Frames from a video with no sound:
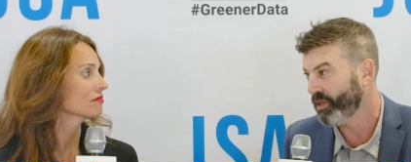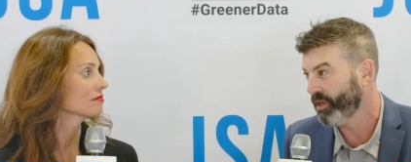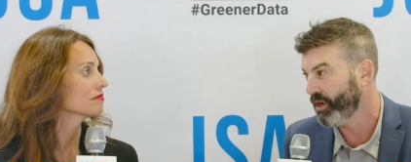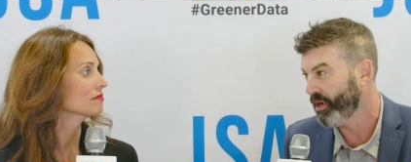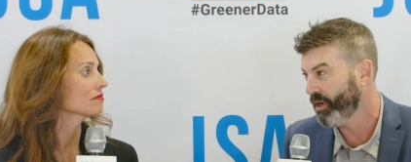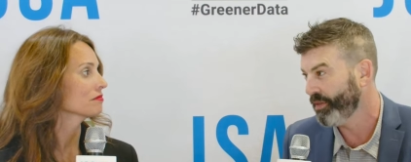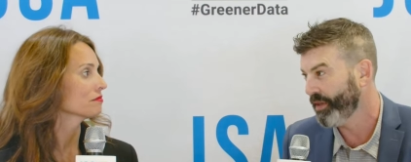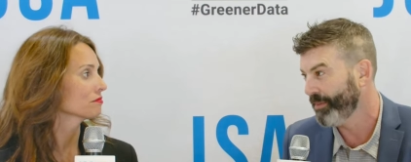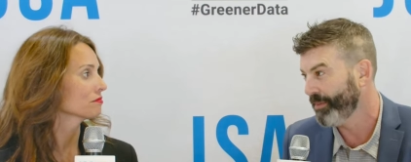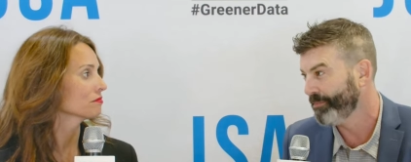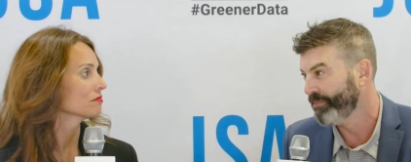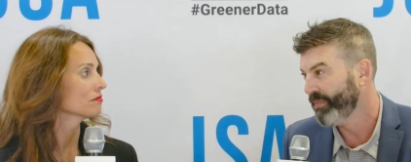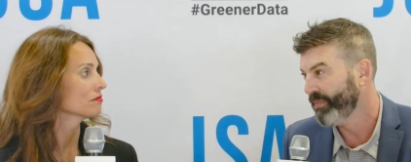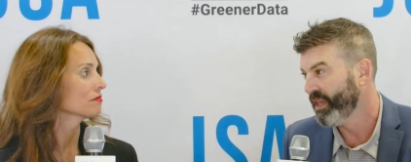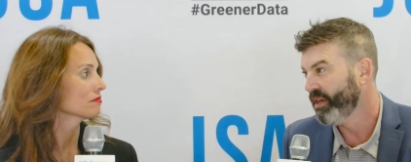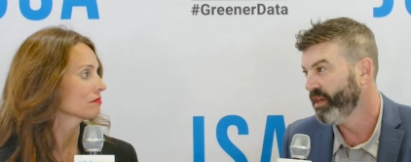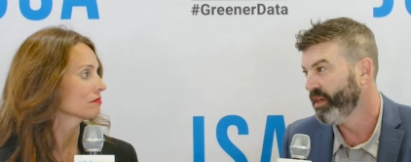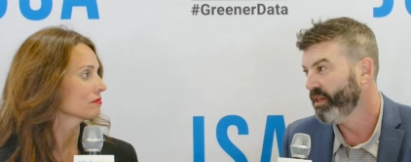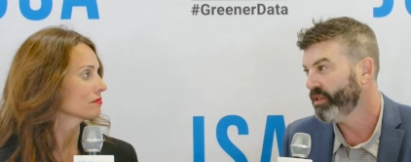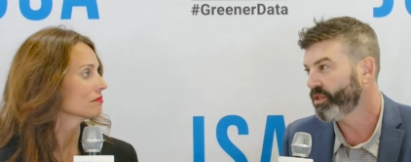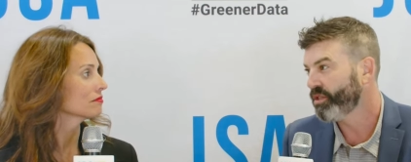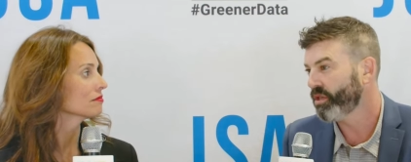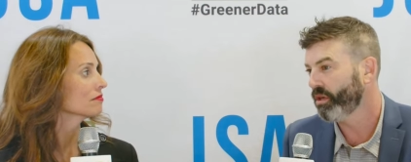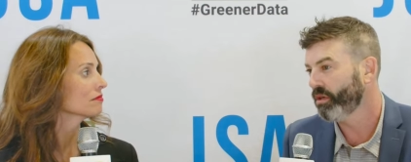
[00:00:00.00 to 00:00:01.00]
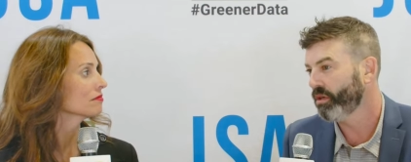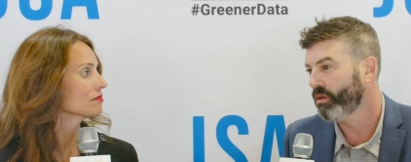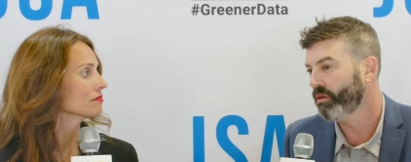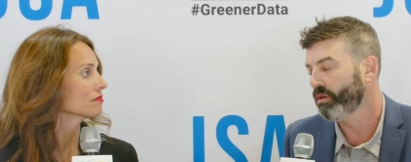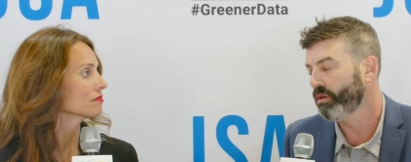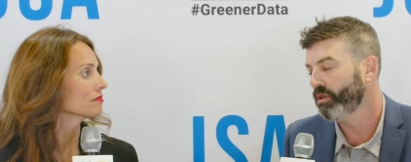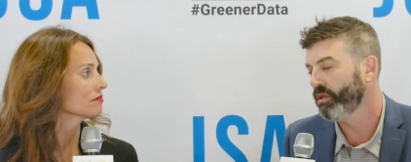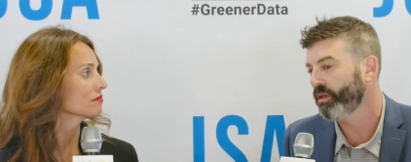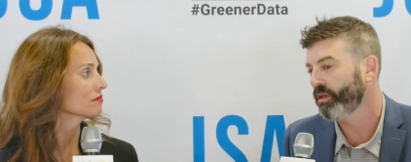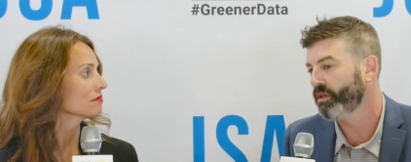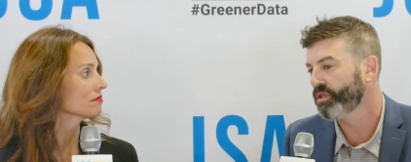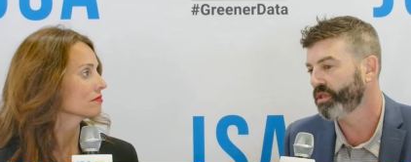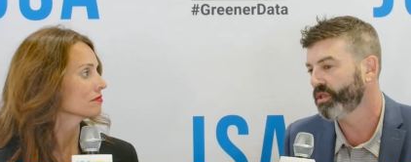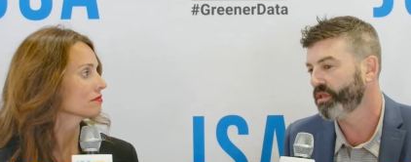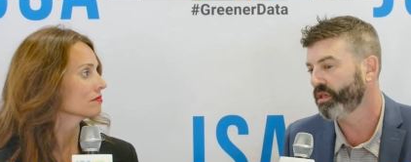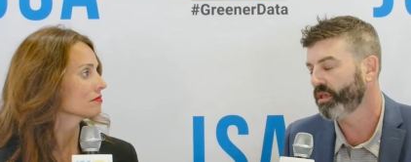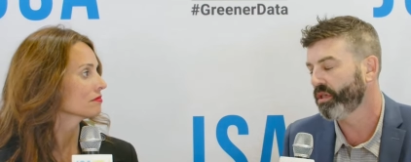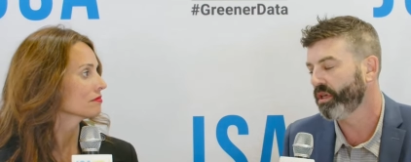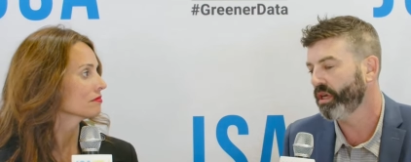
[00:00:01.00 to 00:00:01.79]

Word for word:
Speaker 1: on them. So there's a,